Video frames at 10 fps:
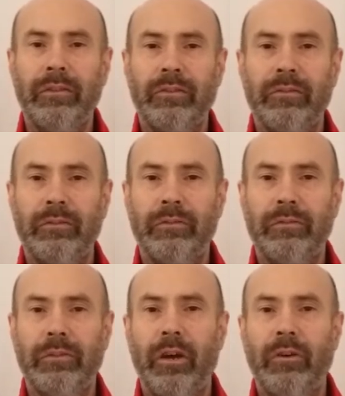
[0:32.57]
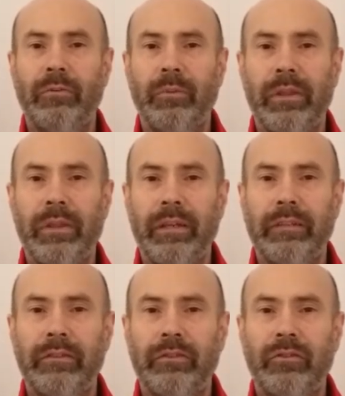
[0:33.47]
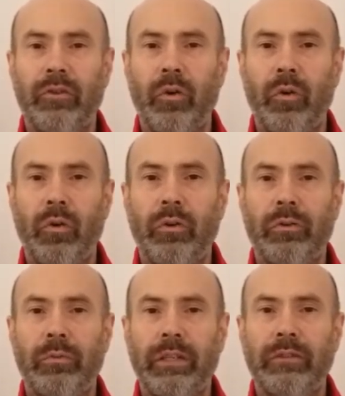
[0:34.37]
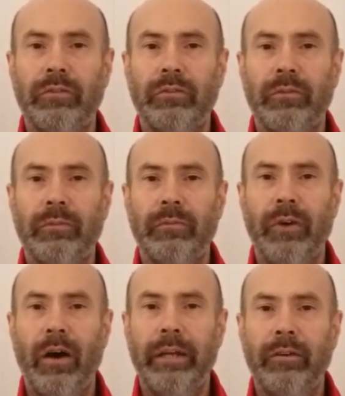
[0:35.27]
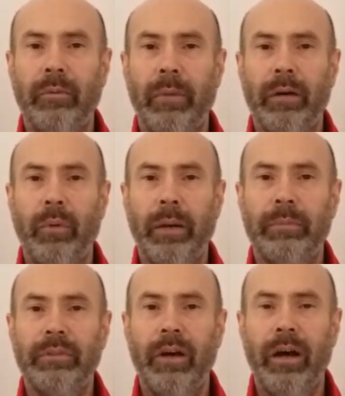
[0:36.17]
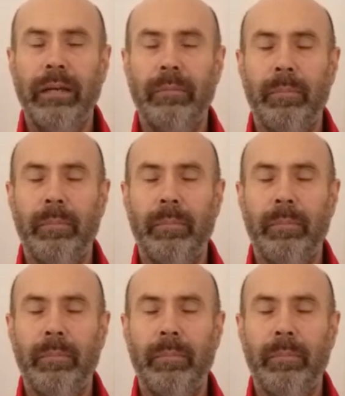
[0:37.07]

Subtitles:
to go with this talk, which you can find on my website.